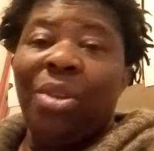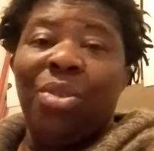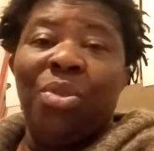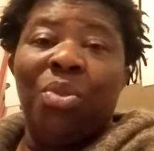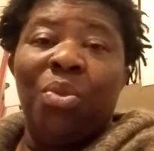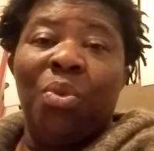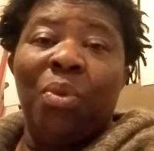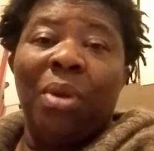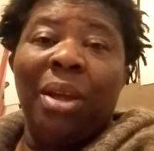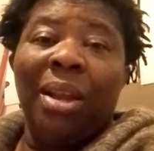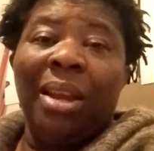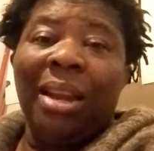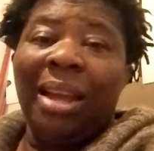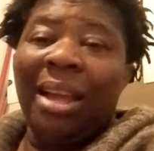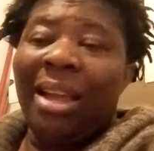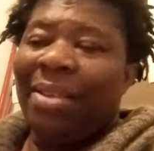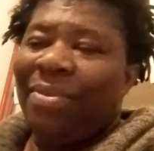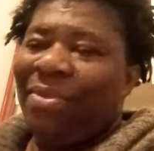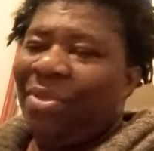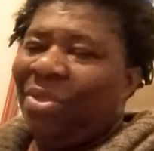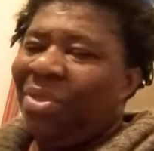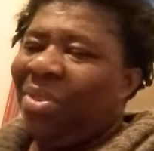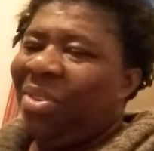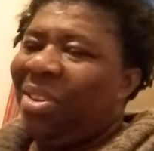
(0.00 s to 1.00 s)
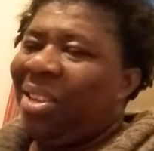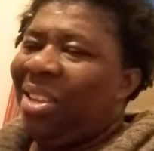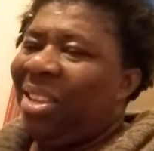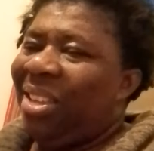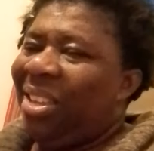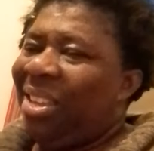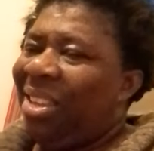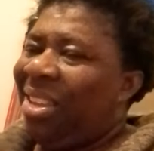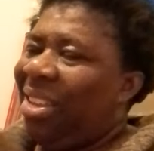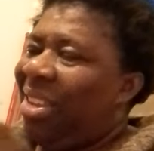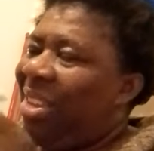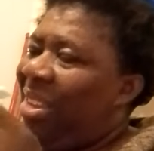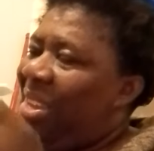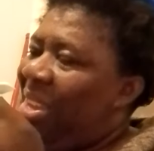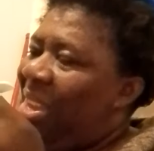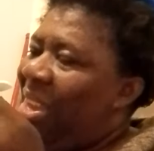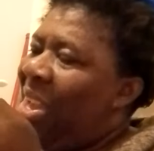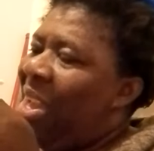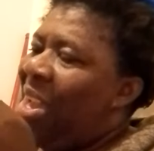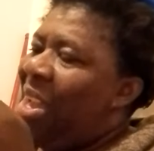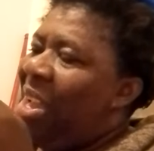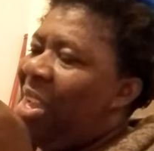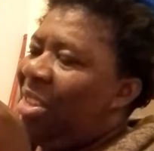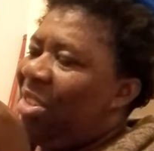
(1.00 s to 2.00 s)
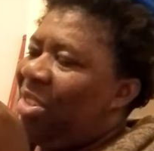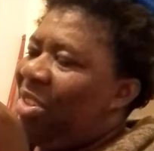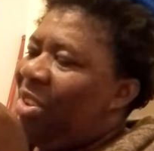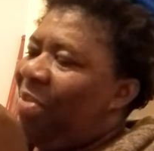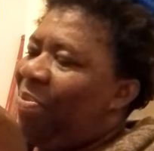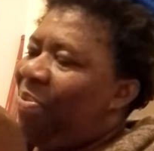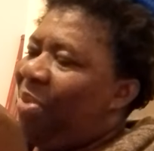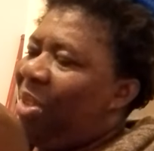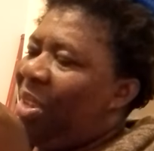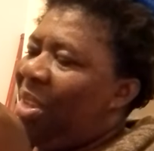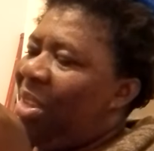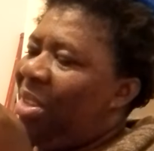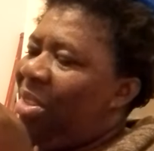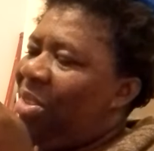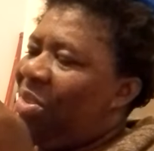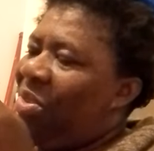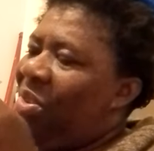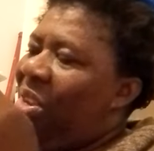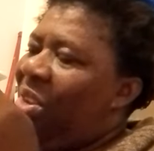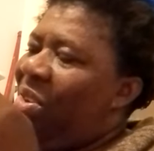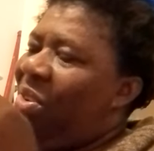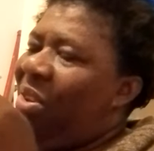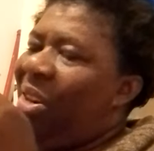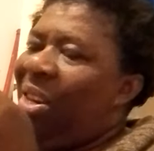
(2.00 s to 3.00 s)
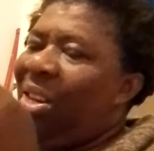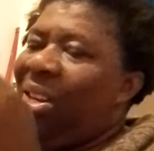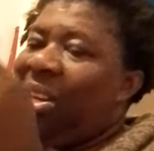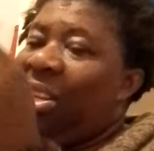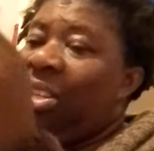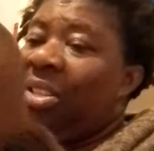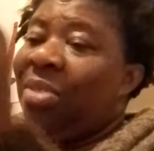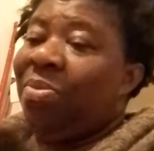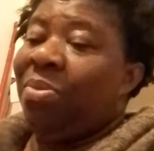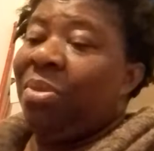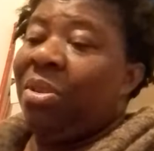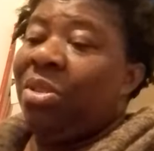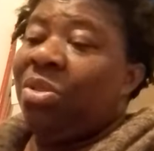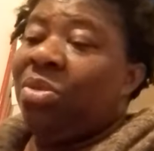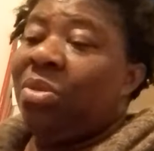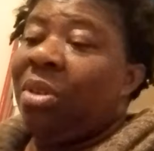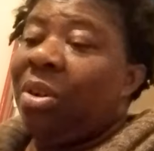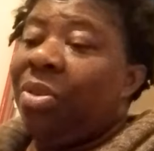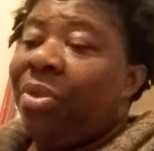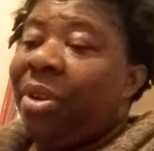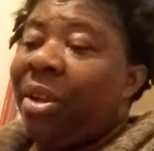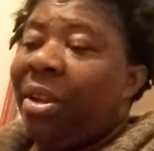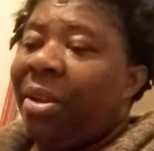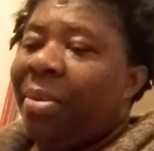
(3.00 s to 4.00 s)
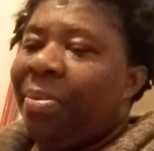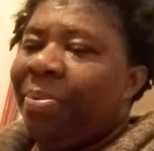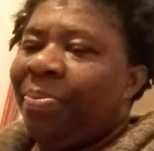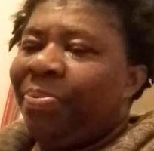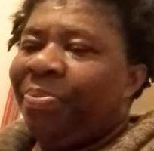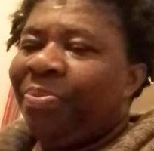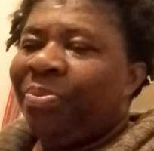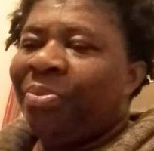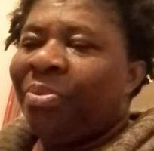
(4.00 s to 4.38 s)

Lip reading: you were alive. Okay, something is going on in the spiritual realm.